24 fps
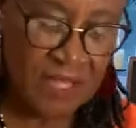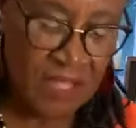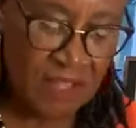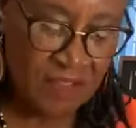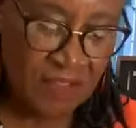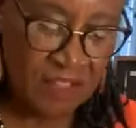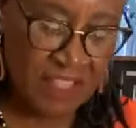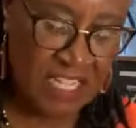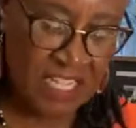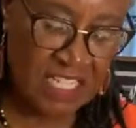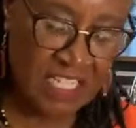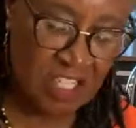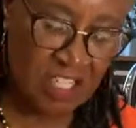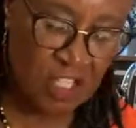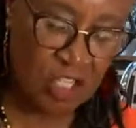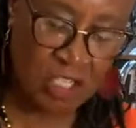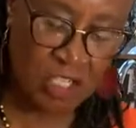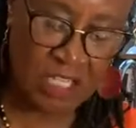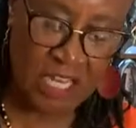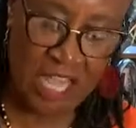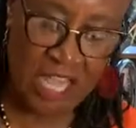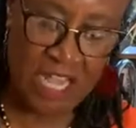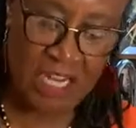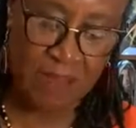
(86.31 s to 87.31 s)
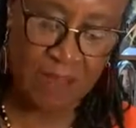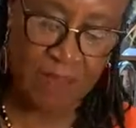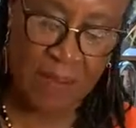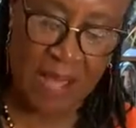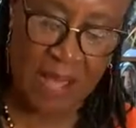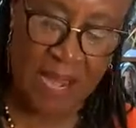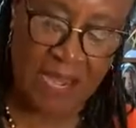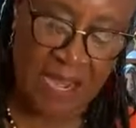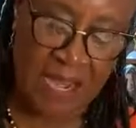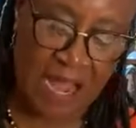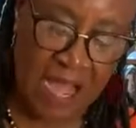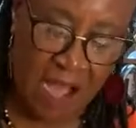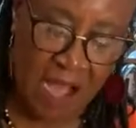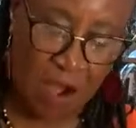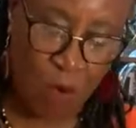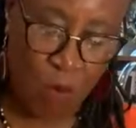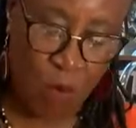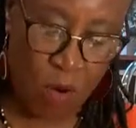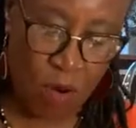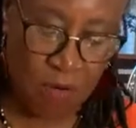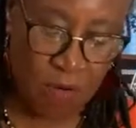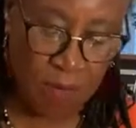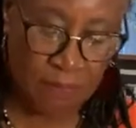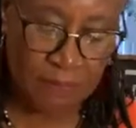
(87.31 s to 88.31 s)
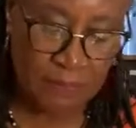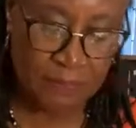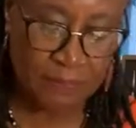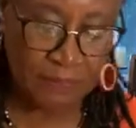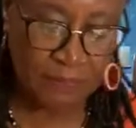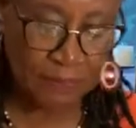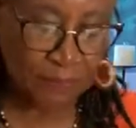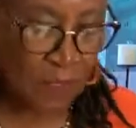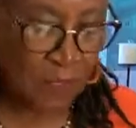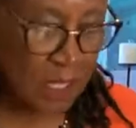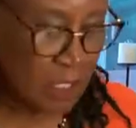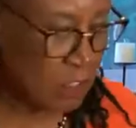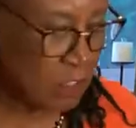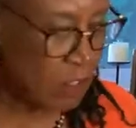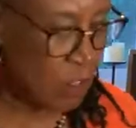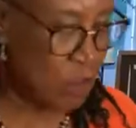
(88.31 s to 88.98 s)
This should take about an hour, so